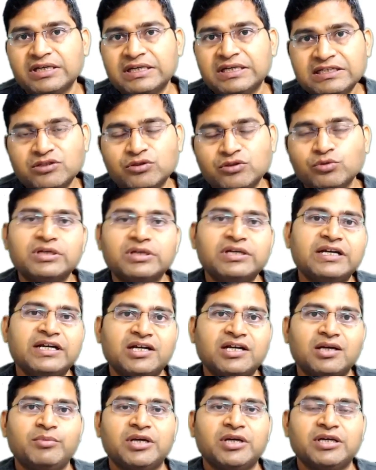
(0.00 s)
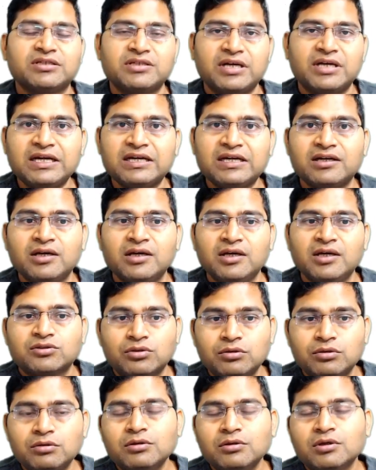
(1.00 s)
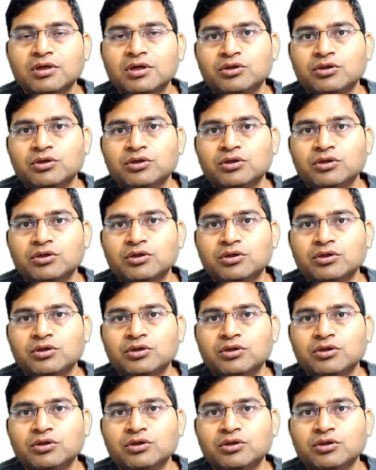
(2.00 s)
into the database right so